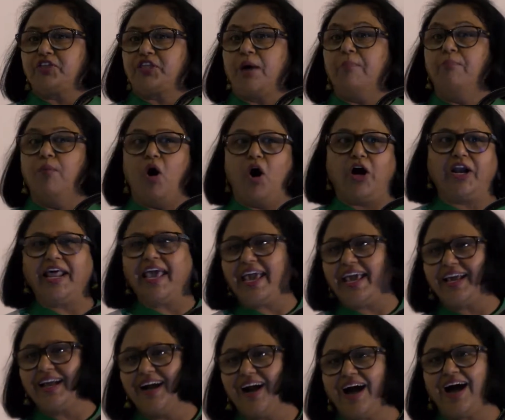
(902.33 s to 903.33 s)
the
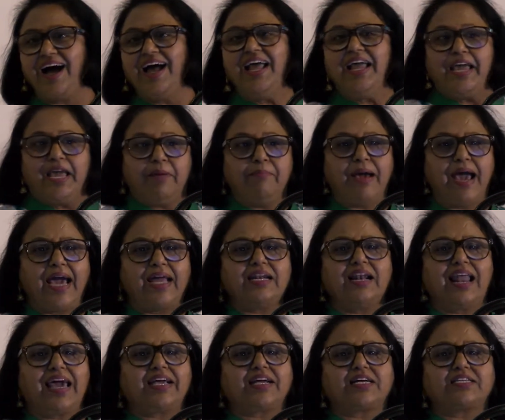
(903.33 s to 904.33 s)
morning. Amen.
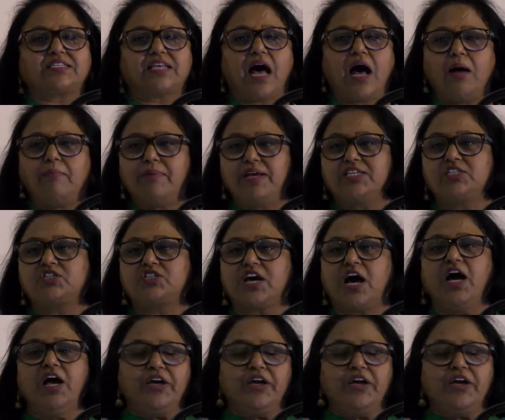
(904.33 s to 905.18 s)
Like a psalmist,